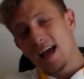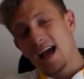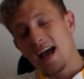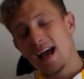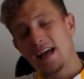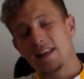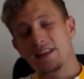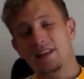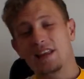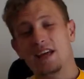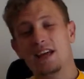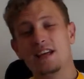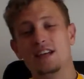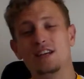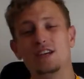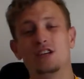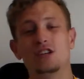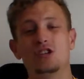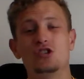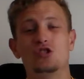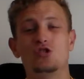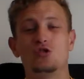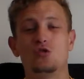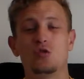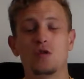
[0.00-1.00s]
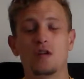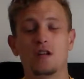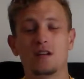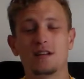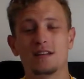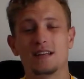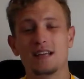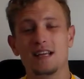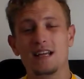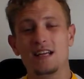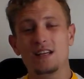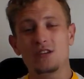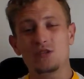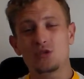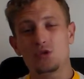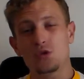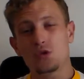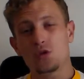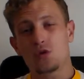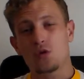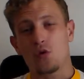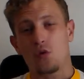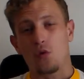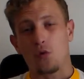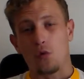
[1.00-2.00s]
and then drilled
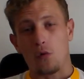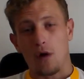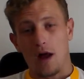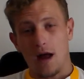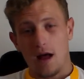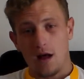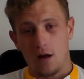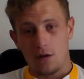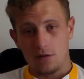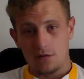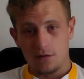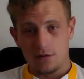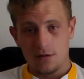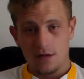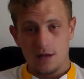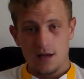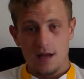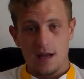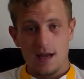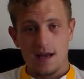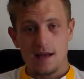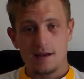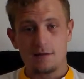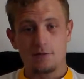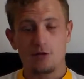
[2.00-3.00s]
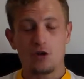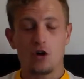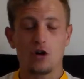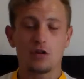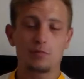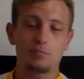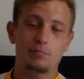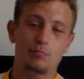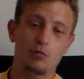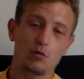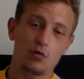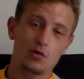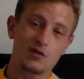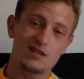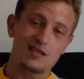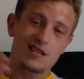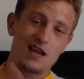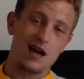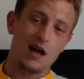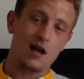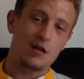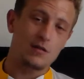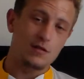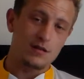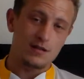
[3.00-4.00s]
into the ground and not brought
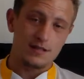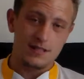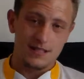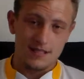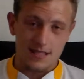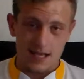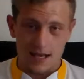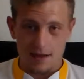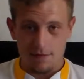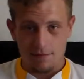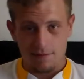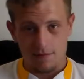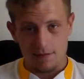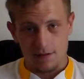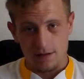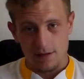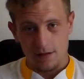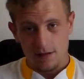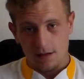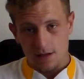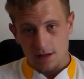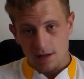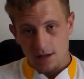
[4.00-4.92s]
down safely.